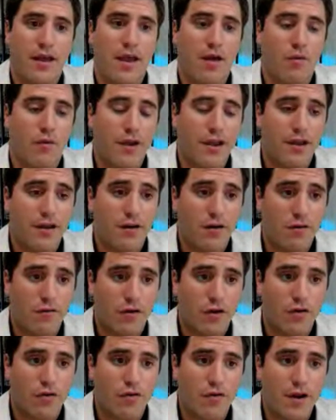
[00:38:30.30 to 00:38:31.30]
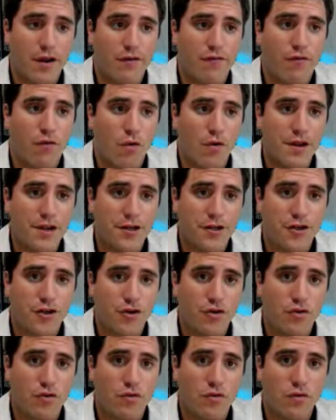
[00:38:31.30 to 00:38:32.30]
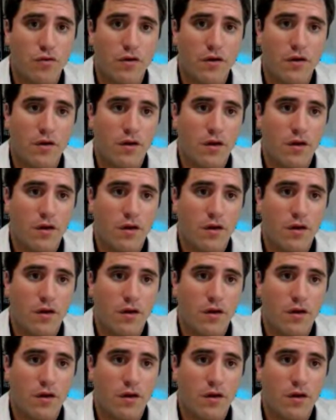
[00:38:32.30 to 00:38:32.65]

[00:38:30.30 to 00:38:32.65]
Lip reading: And we are recruiting 42